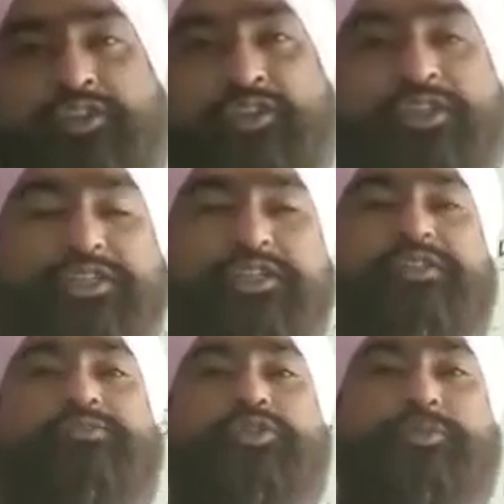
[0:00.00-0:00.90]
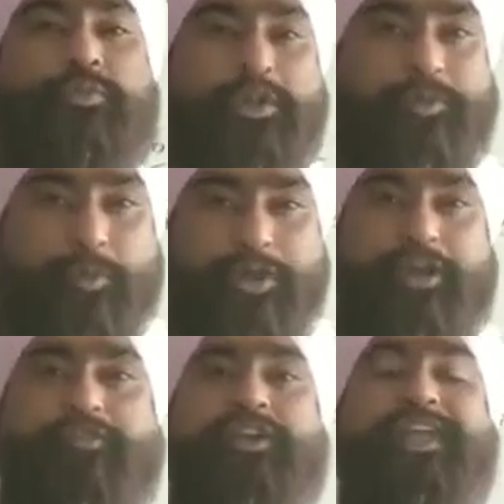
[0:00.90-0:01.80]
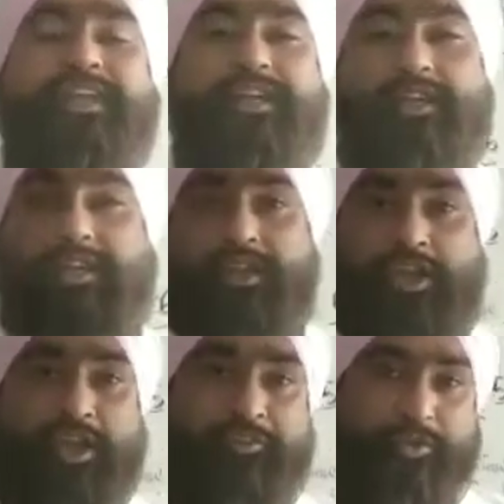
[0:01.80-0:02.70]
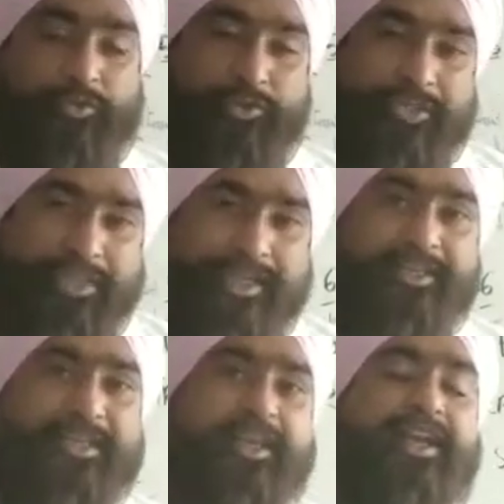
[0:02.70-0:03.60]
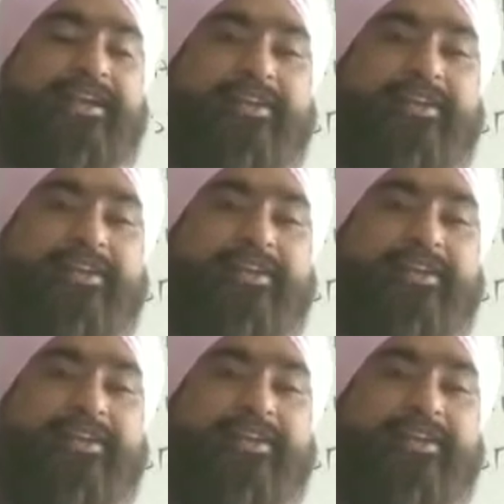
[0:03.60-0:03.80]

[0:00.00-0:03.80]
So this is the most important point you have to take. You have to select the right